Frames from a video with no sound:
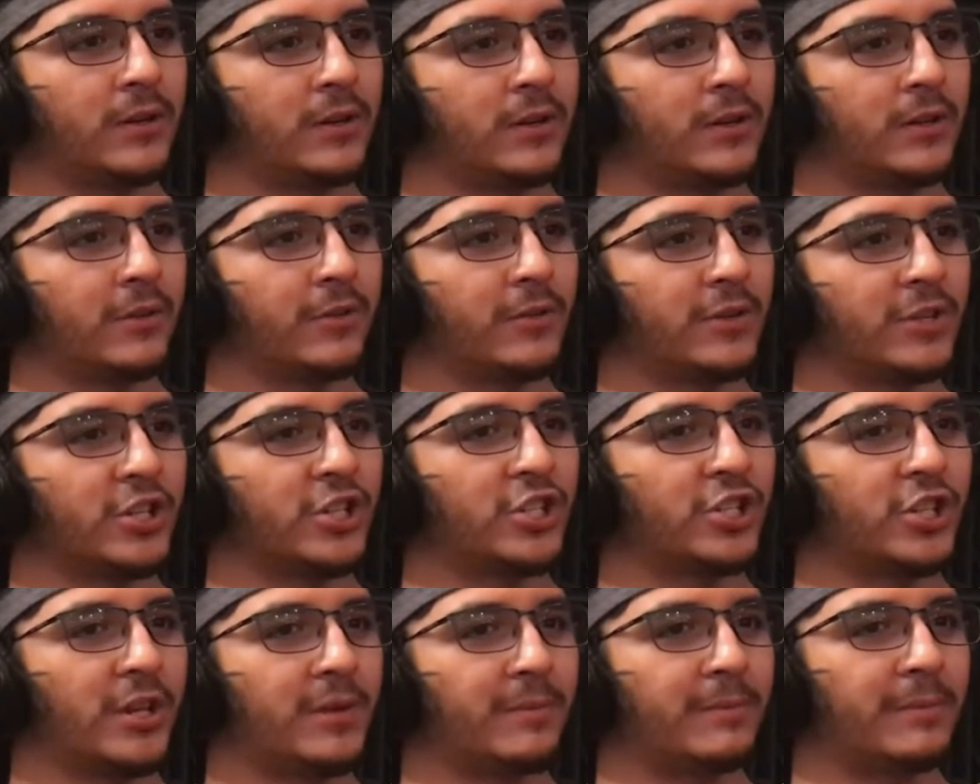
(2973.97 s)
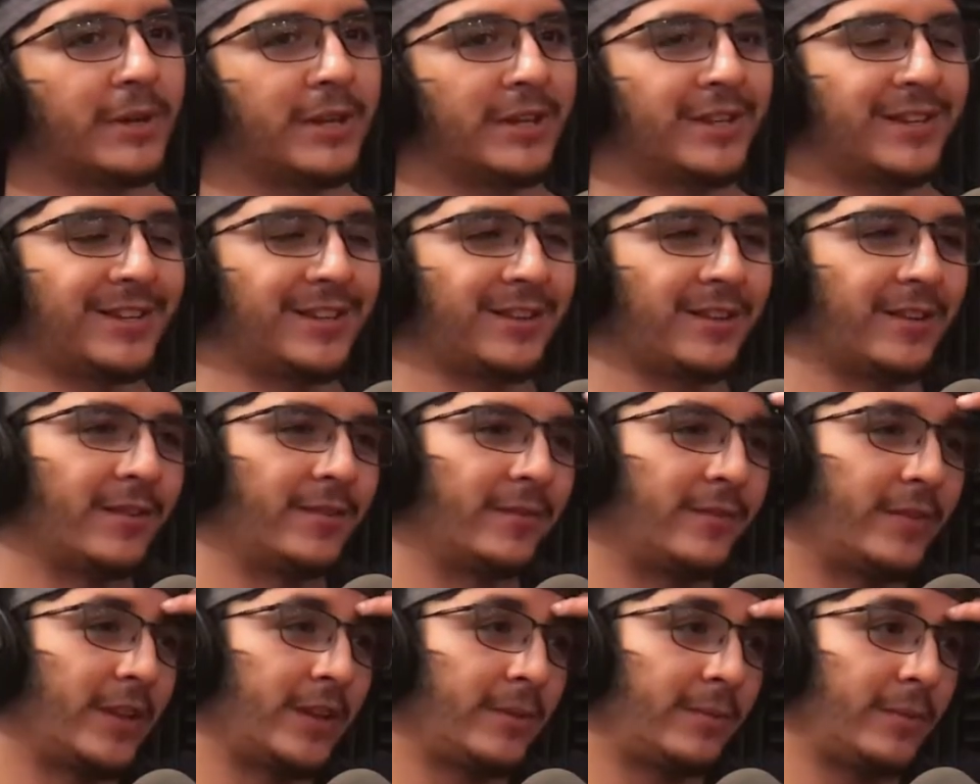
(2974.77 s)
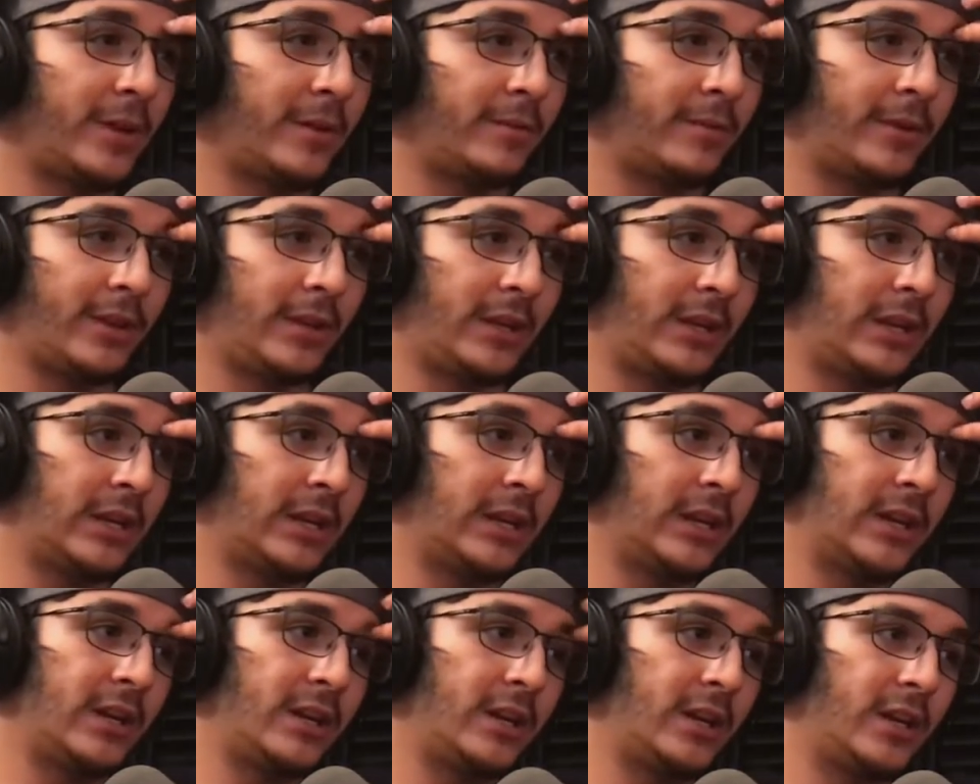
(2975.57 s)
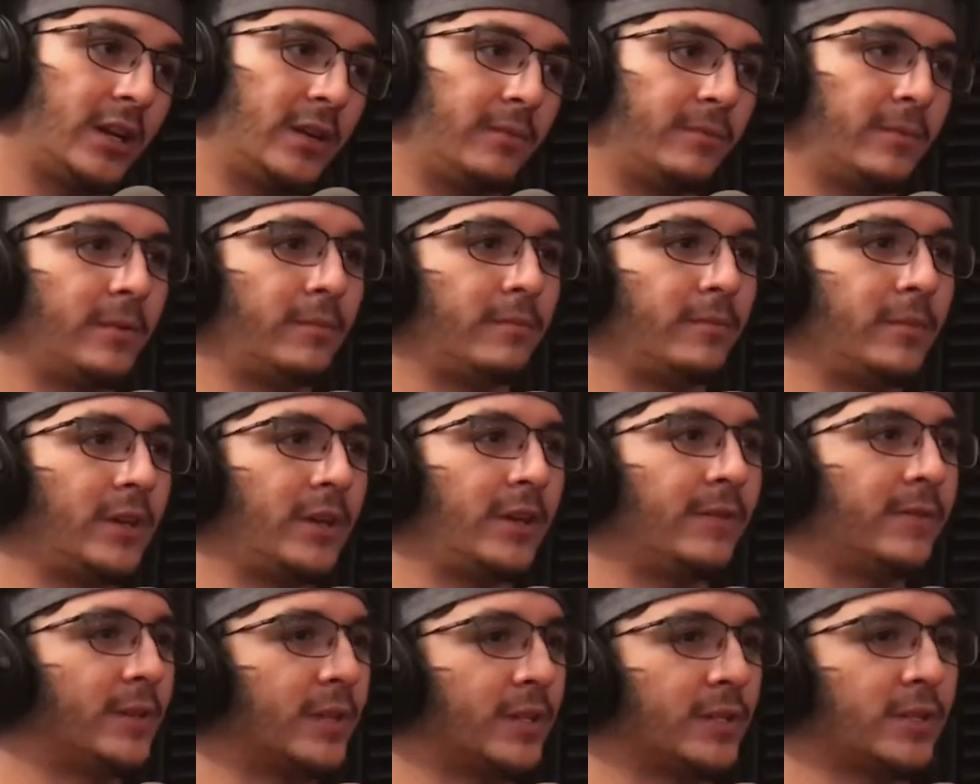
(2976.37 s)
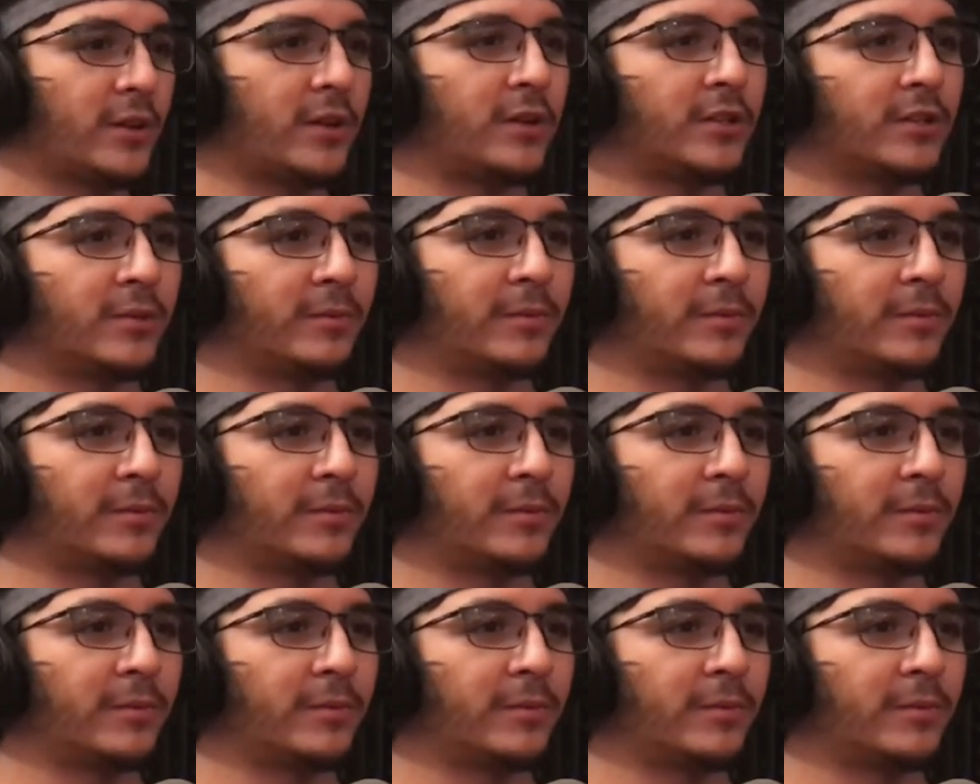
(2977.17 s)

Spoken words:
It was a shitty bust of like maybe even a soccer